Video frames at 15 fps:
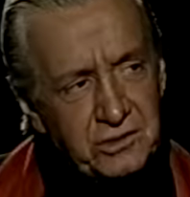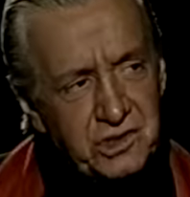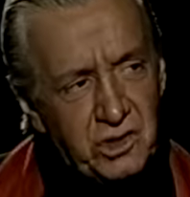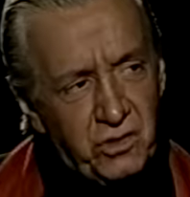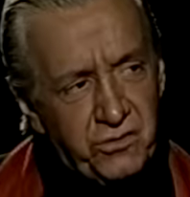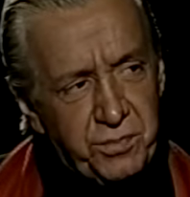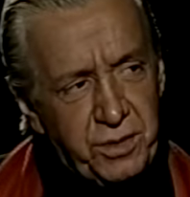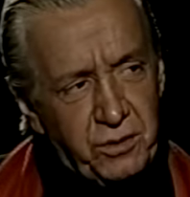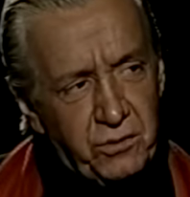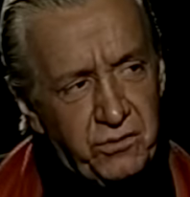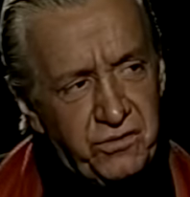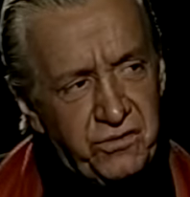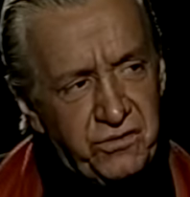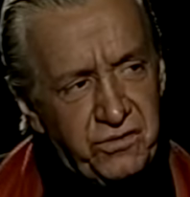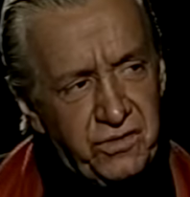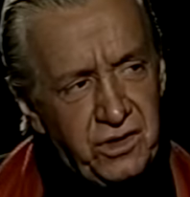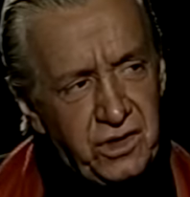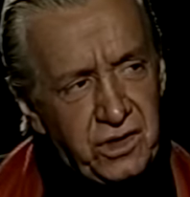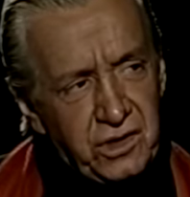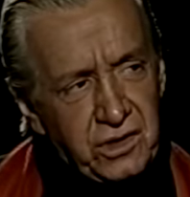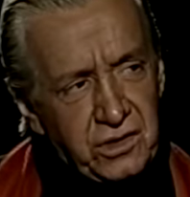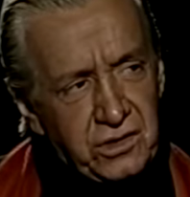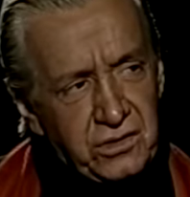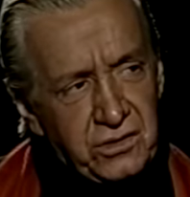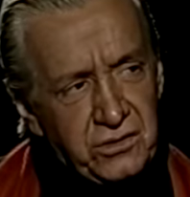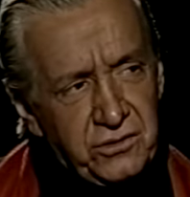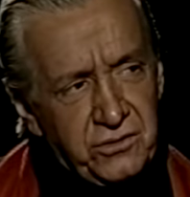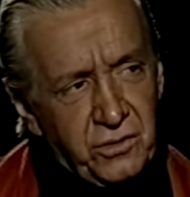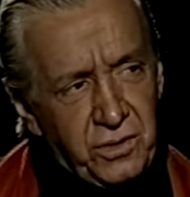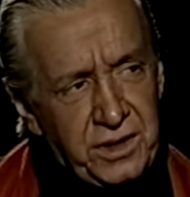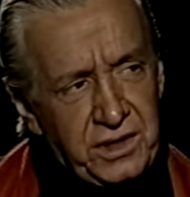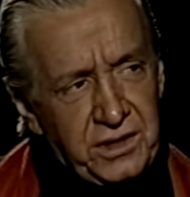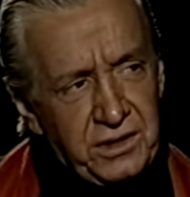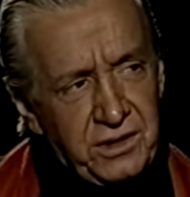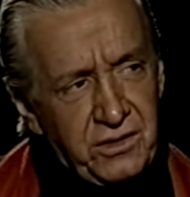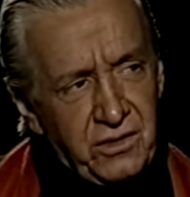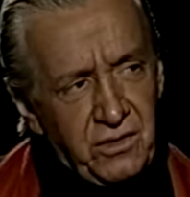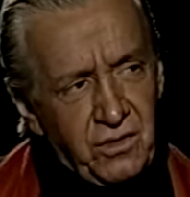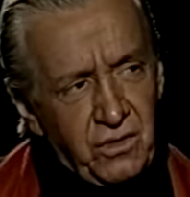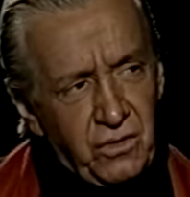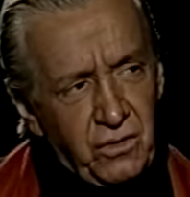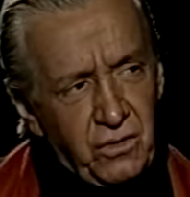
feel about Charles Pierce Doing... Well, I think